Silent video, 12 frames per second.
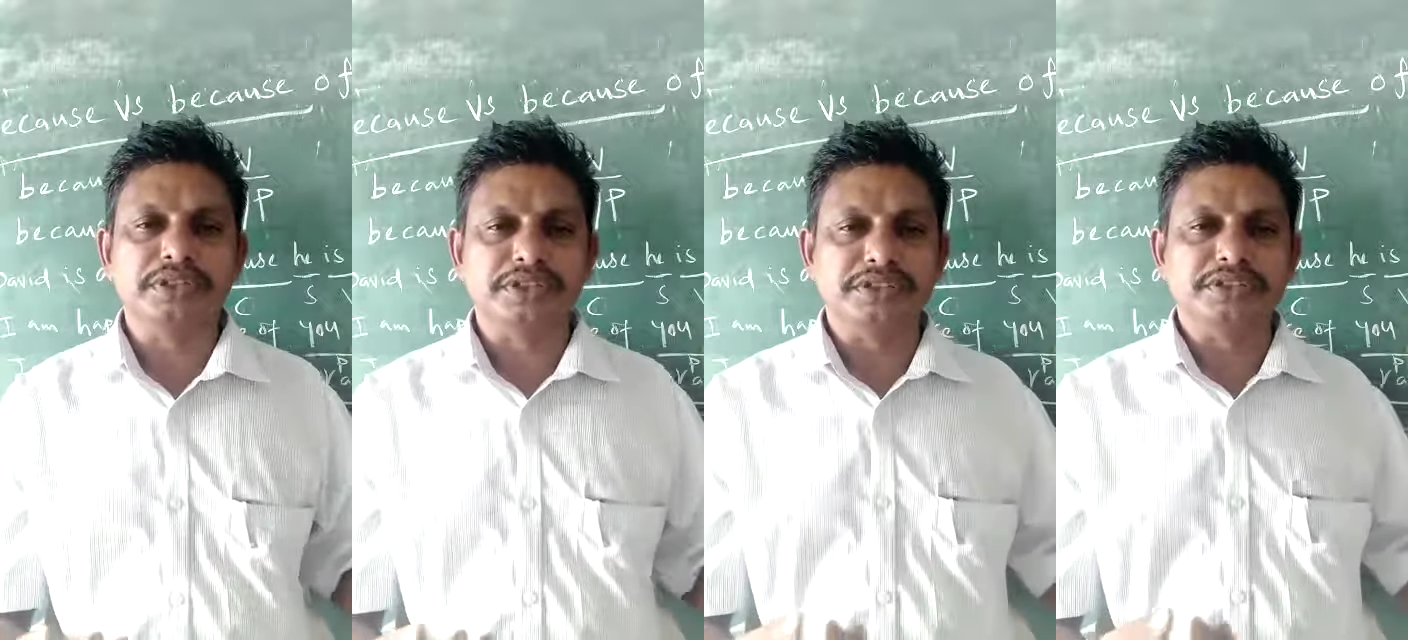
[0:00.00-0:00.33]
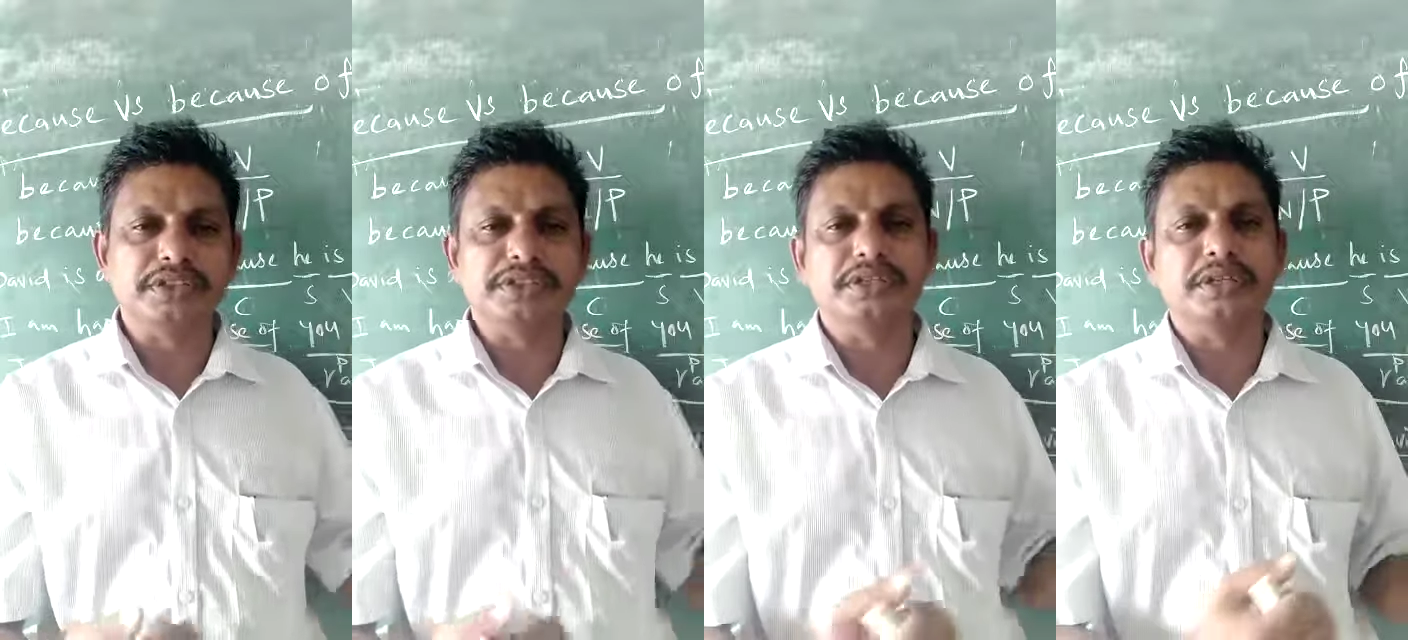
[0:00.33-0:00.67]
It is
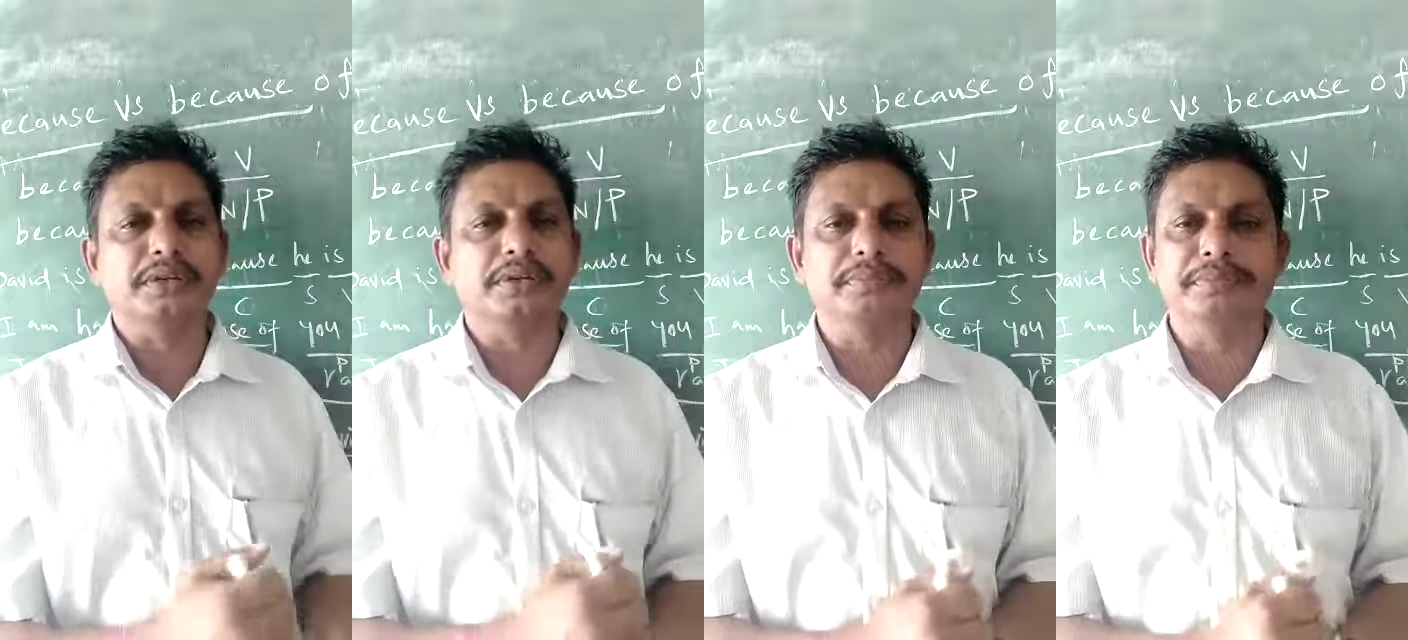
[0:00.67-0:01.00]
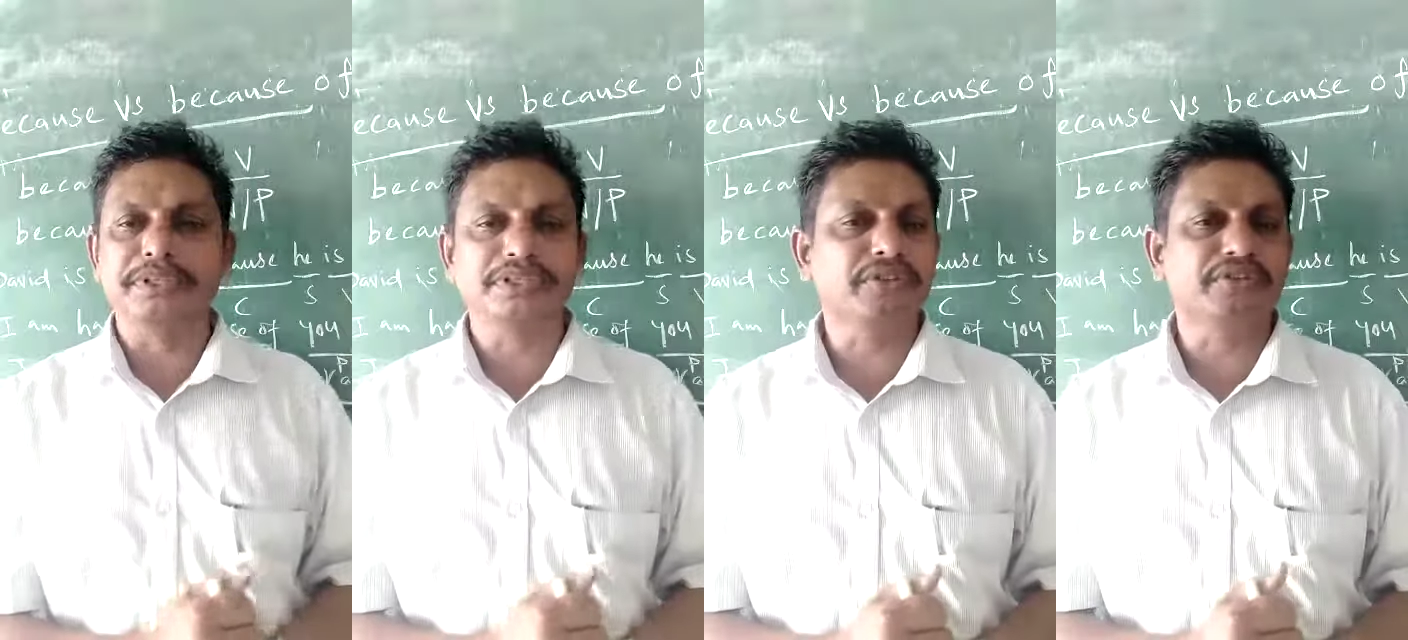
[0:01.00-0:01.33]
just a
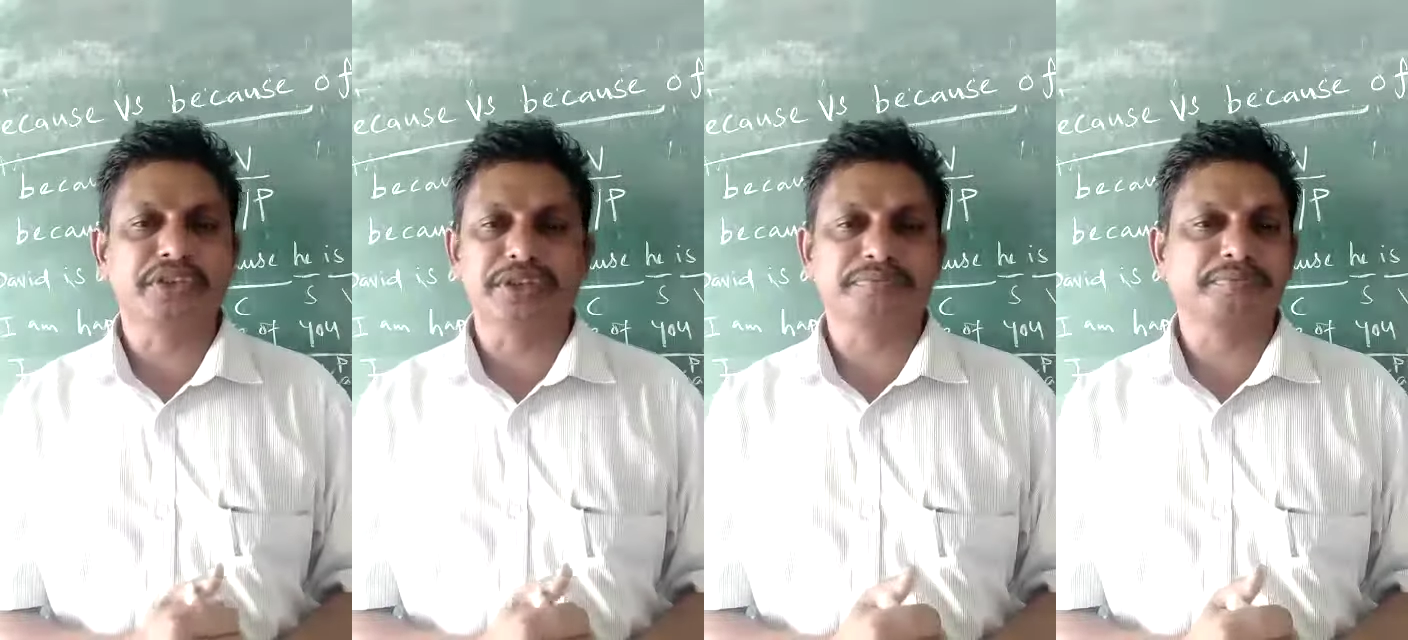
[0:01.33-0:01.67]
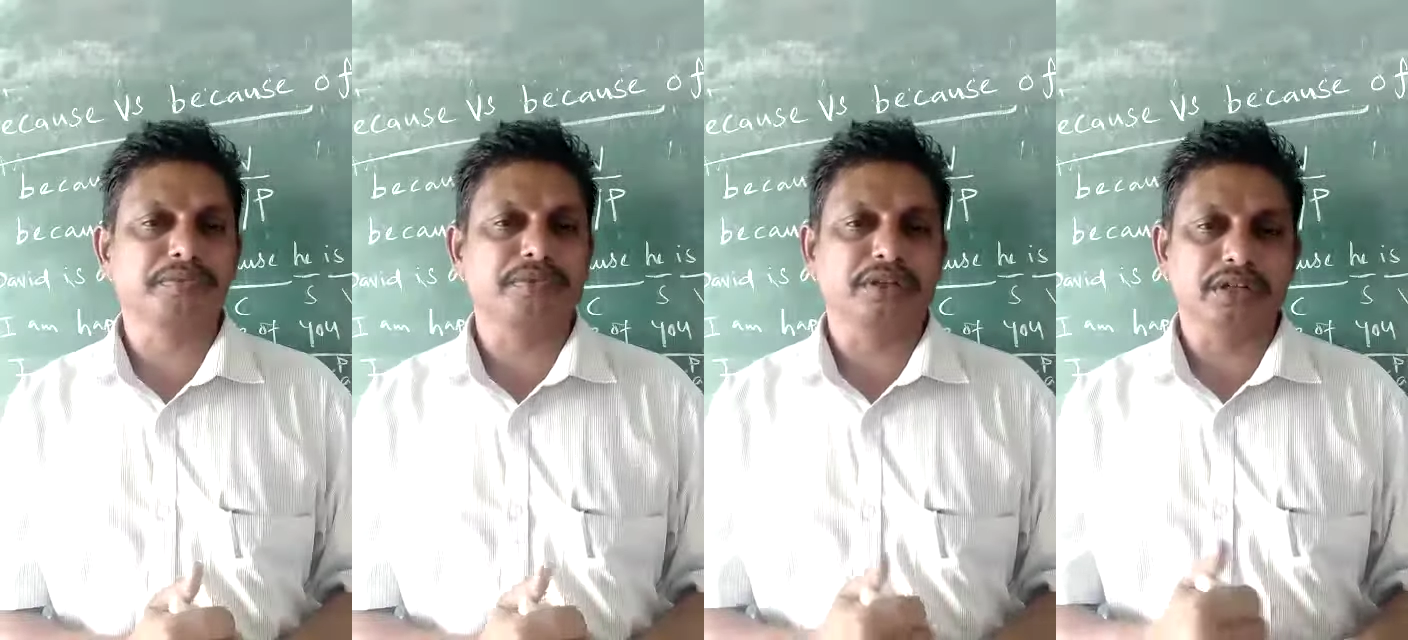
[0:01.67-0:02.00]
piece of cake
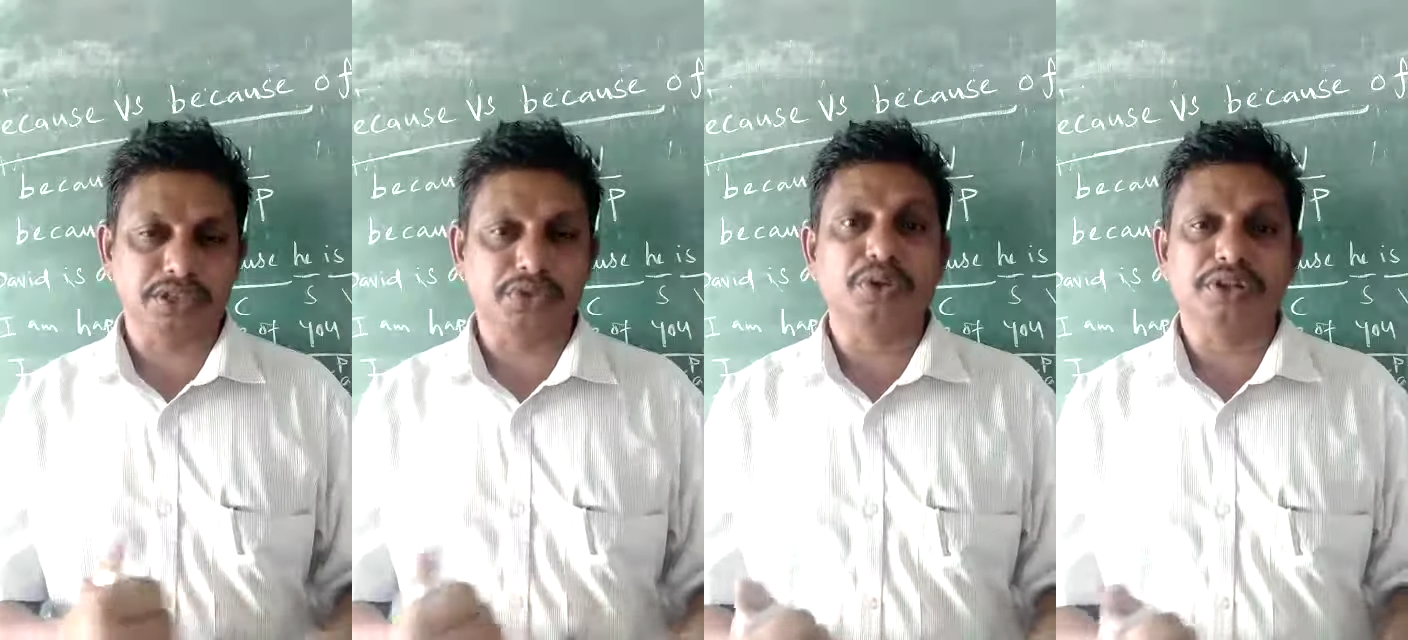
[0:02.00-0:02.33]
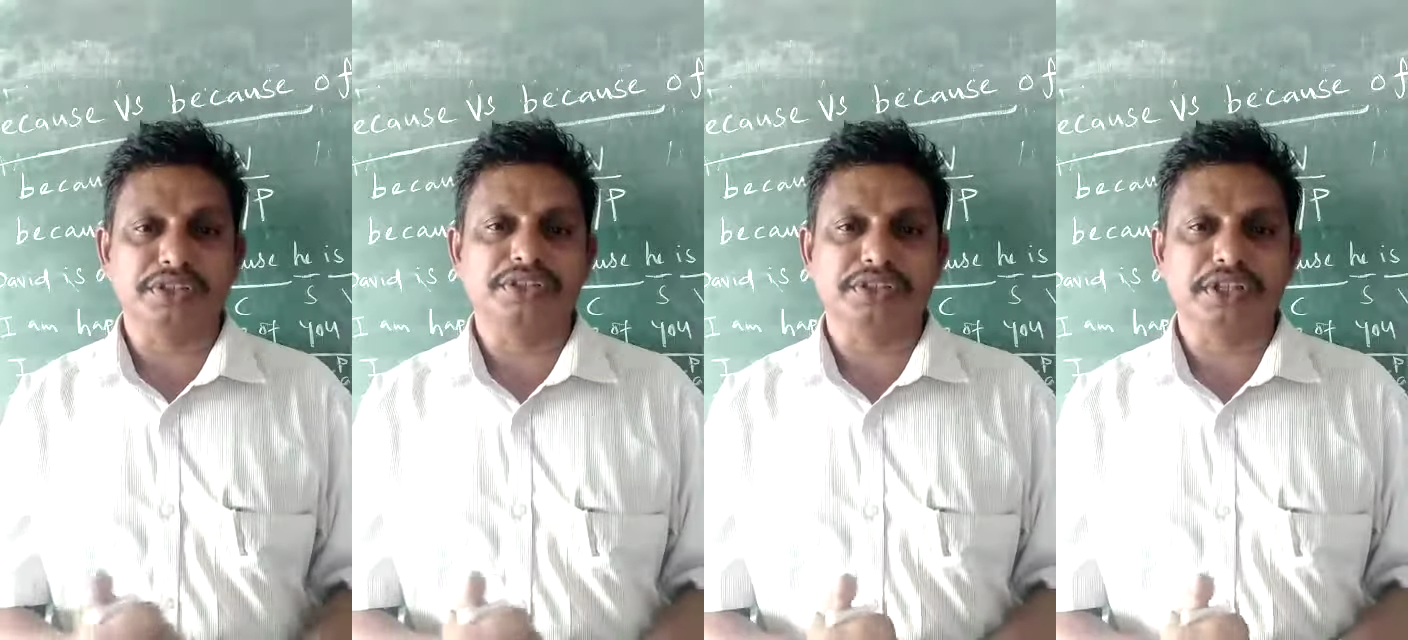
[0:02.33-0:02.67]
to
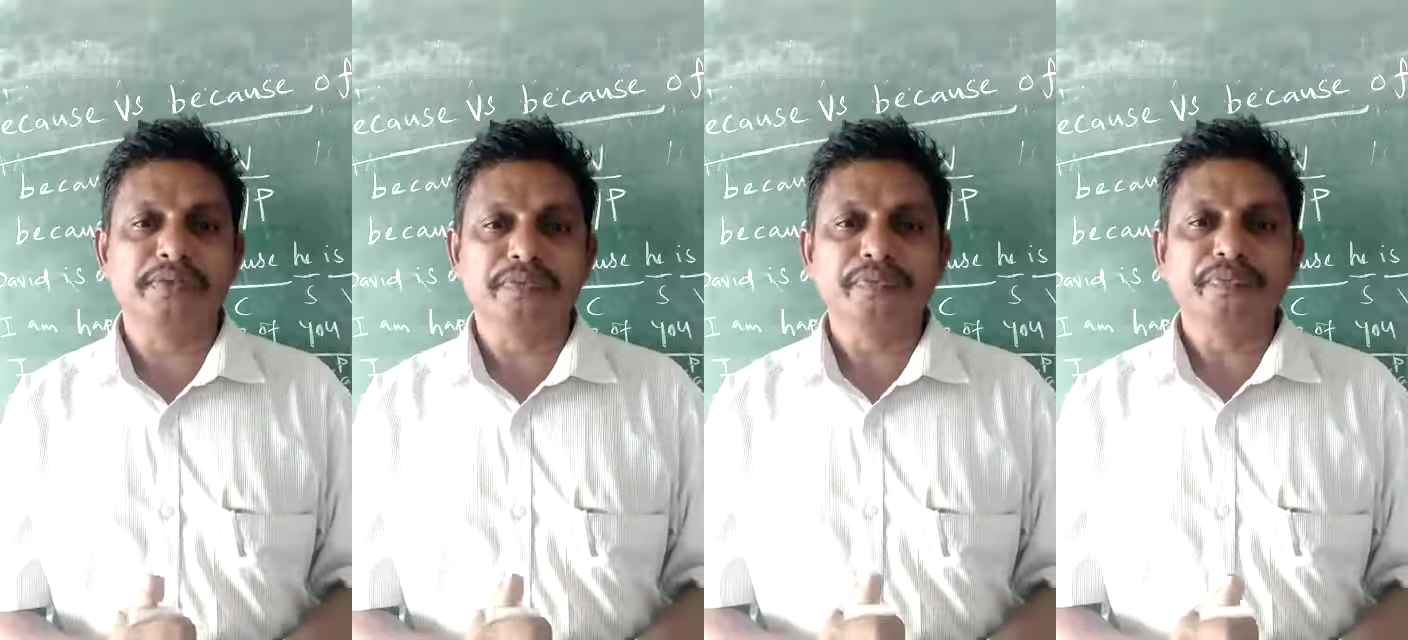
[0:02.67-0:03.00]
understand.